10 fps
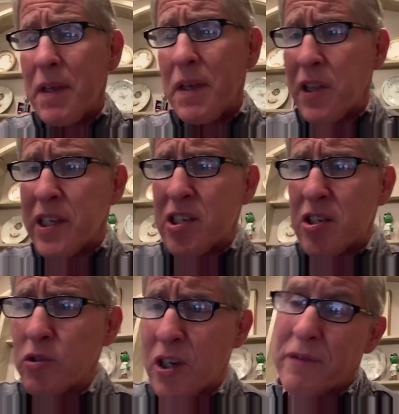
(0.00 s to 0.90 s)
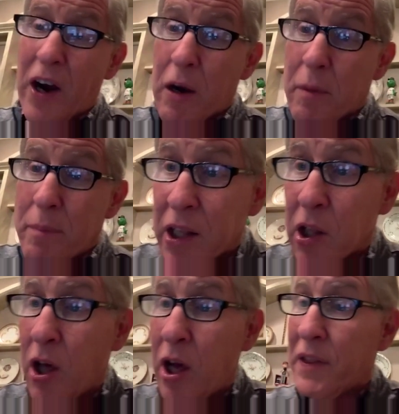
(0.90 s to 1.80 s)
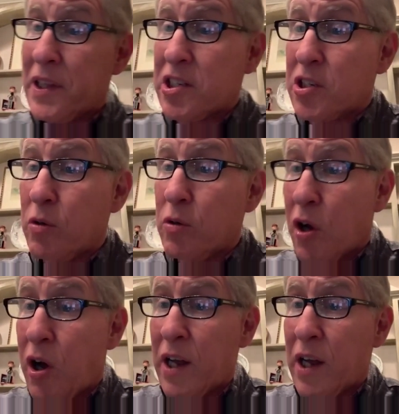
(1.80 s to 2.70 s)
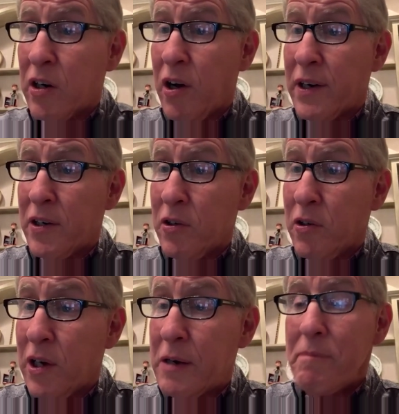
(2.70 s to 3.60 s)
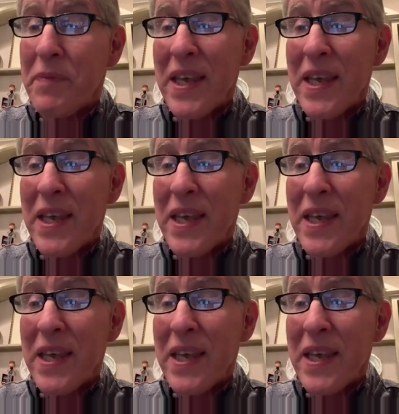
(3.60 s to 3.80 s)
you know, the list goes, environmental law, the list goes on and on and on.